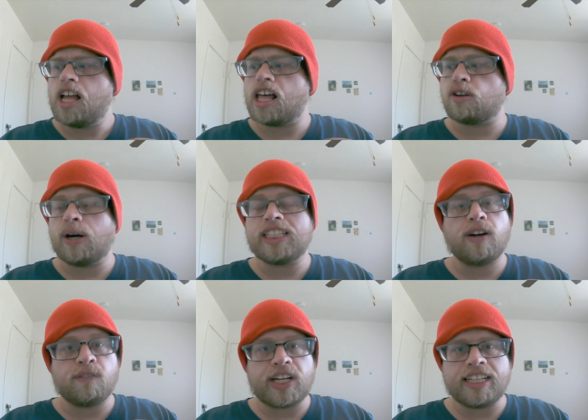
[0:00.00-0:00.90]
Otherwise,
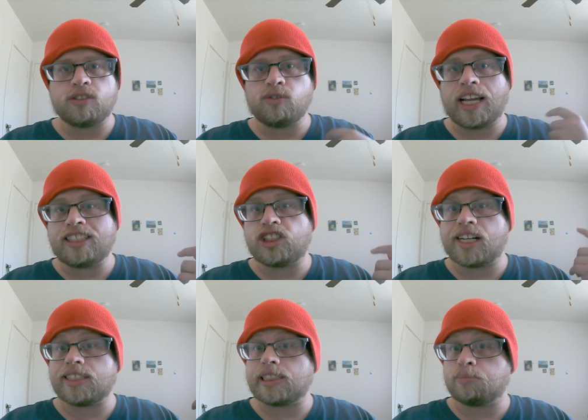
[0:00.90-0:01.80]
don't forget to like,
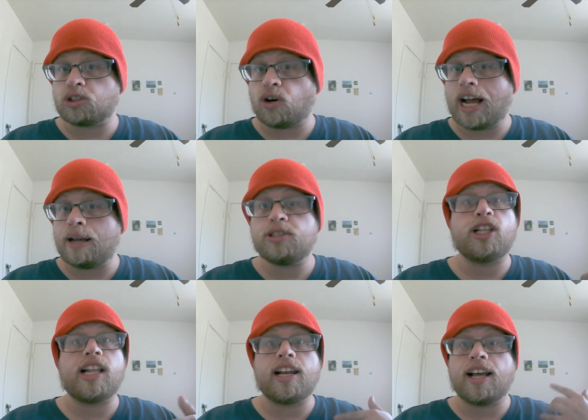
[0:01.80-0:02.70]
share, and subscribe
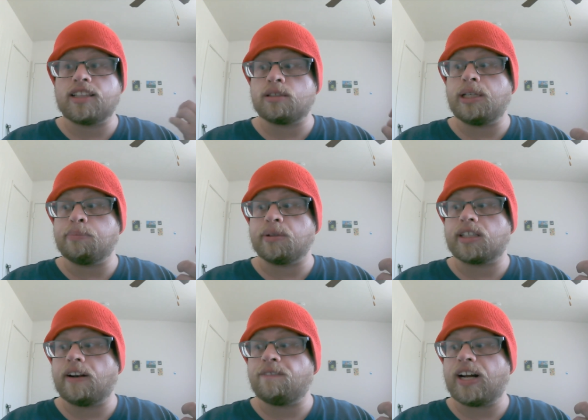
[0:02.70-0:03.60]
so that other people
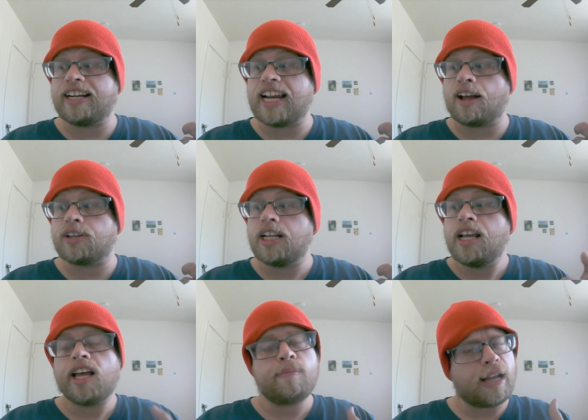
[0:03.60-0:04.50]
can find out
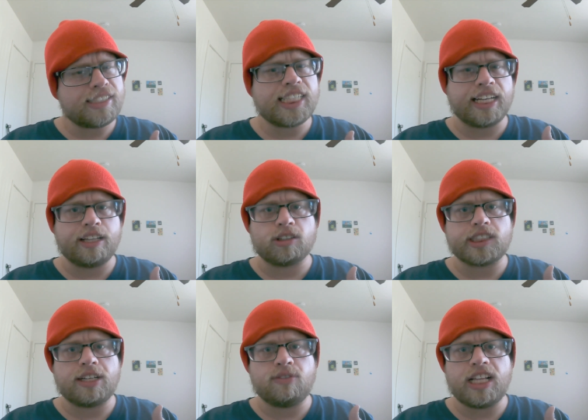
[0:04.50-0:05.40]
about Tillie
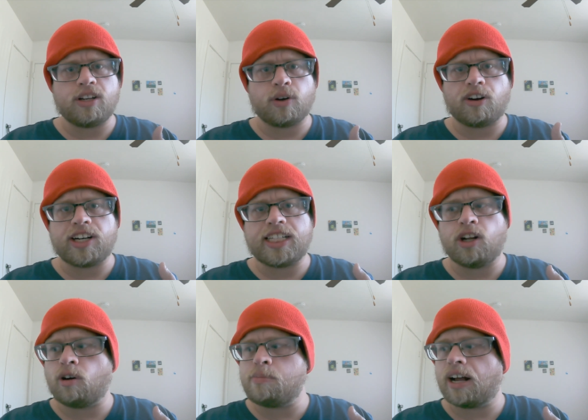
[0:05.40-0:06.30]
Olsen if they don't already
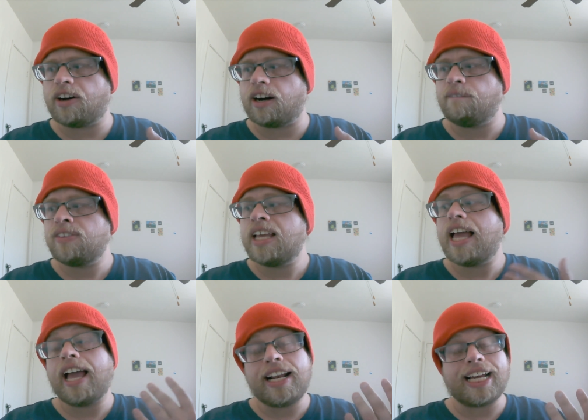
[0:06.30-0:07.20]
know about her.
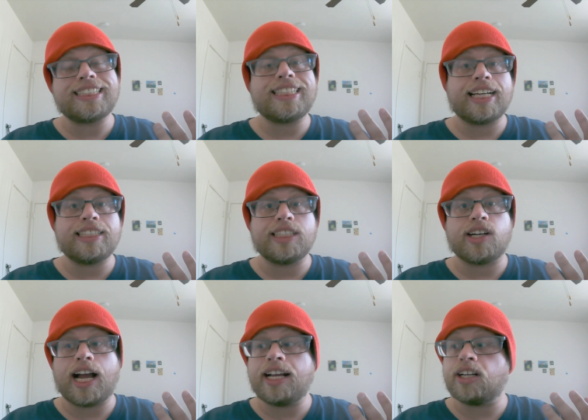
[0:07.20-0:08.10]
And I stand
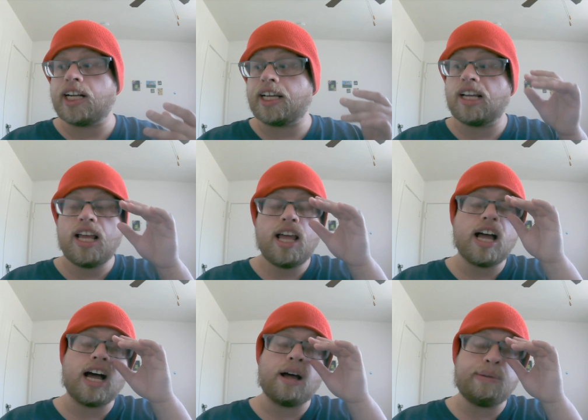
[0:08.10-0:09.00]
here ironing
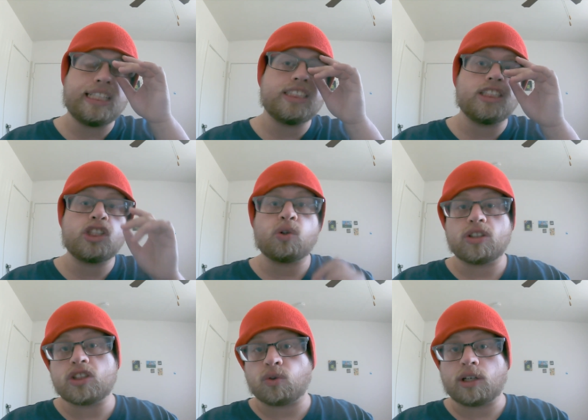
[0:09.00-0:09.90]
uh, because it's a
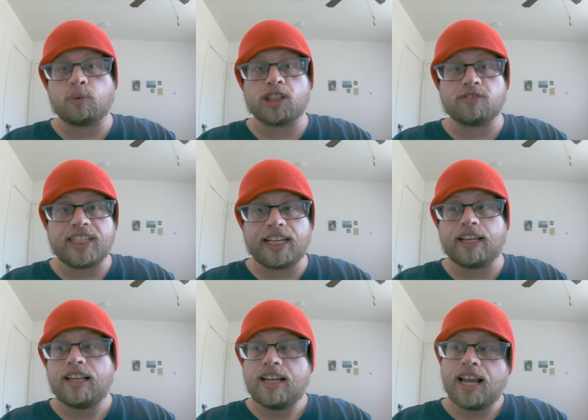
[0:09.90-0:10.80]
short story worth
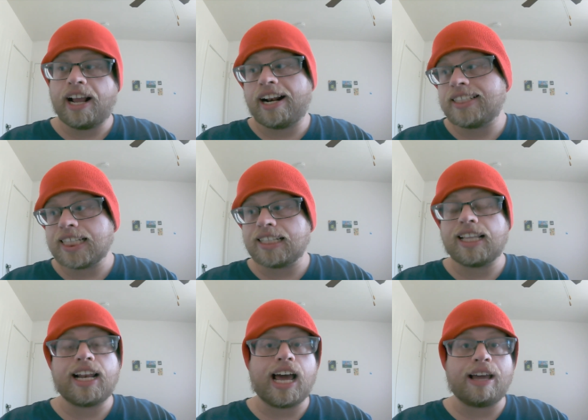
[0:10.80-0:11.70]
reading. And until
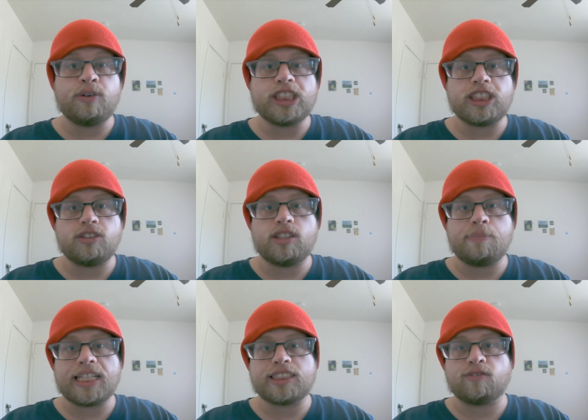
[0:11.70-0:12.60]
then, I wish you the
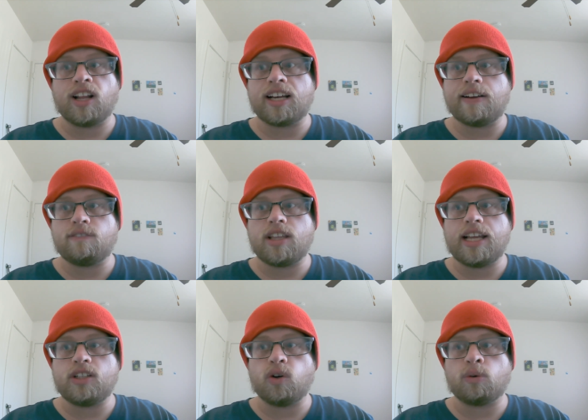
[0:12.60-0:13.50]
best of luck
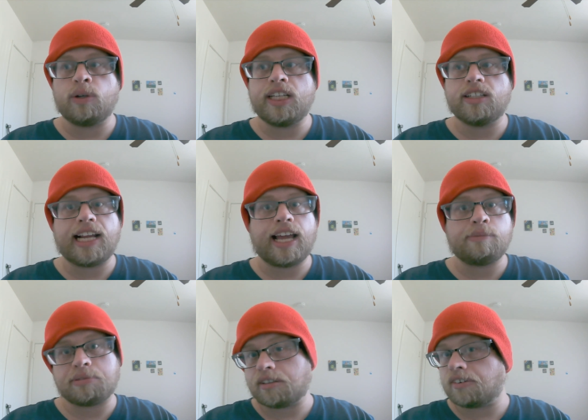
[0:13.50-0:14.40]
in your weird
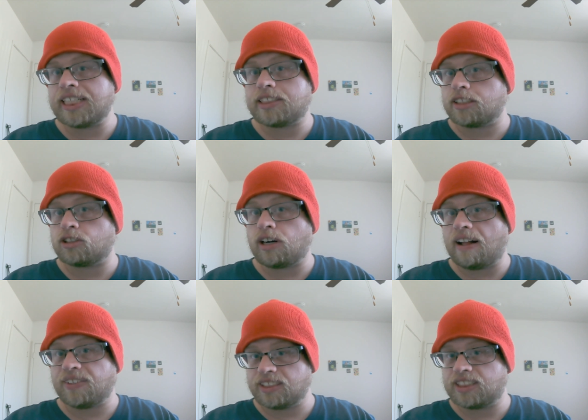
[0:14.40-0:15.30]
and parental
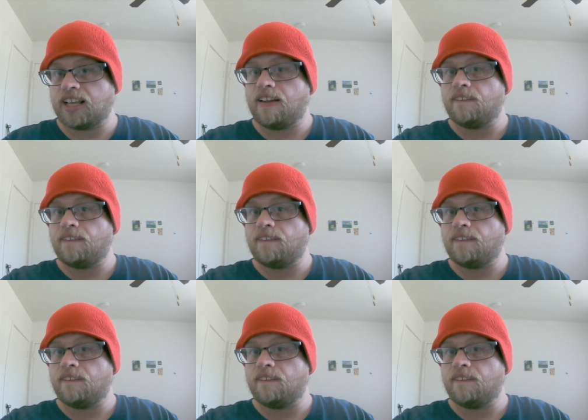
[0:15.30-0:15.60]
travels.